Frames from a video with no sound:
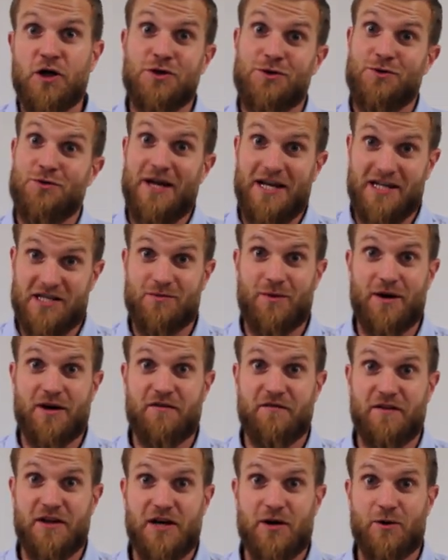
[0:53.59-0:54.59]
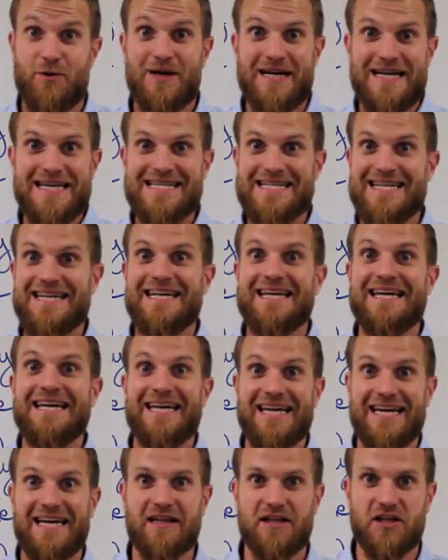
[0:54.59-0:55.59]
so that's why the video is in
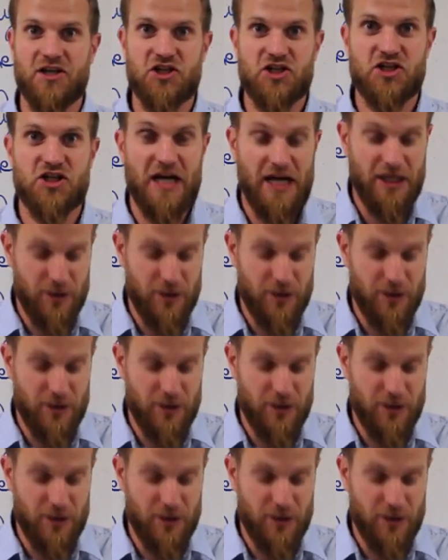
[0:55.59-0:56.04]
English.